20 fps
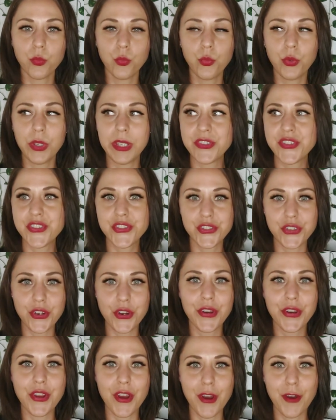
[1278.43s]
We
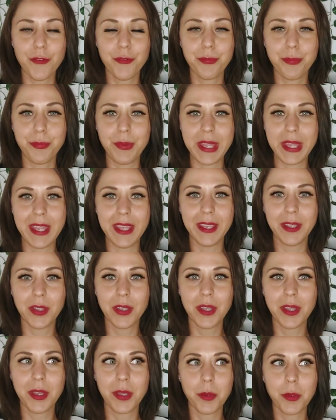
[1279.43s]
start off
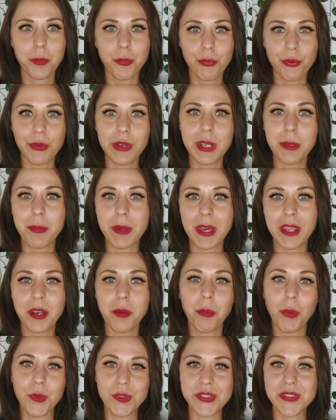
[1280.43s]
being pretty bad
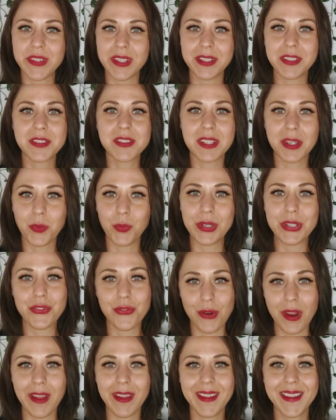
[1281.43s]
at most things that we
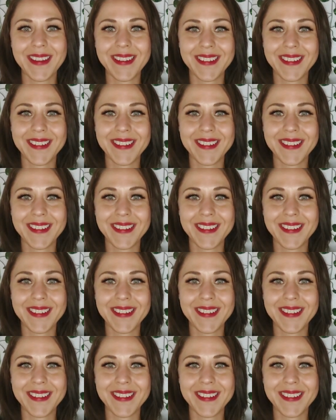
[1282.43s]
try.